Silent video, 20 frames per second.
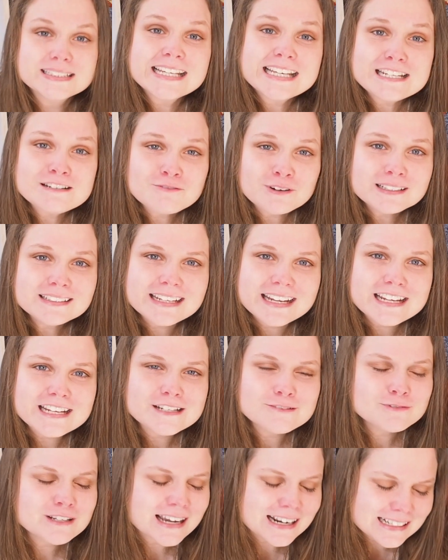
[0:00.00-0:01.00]
then one
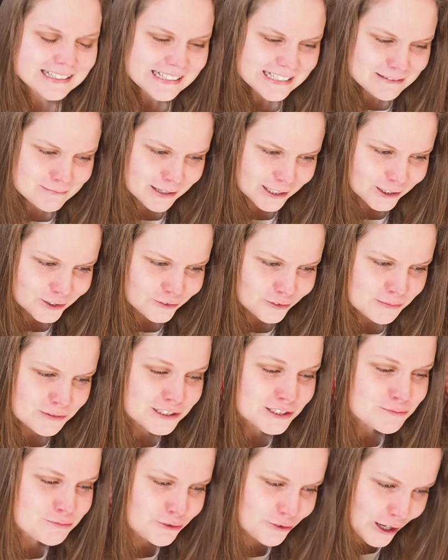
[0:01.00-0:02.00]
day we got an email from a
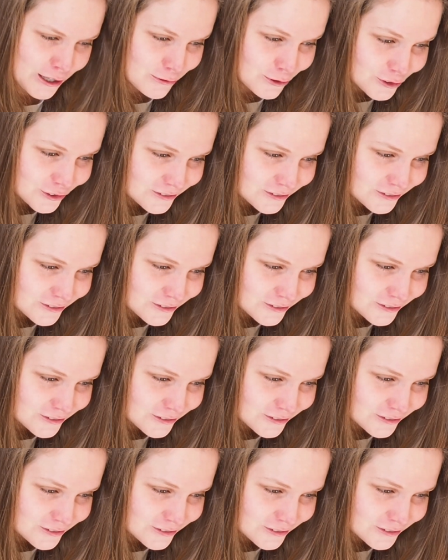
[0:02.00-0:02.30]
subscriber,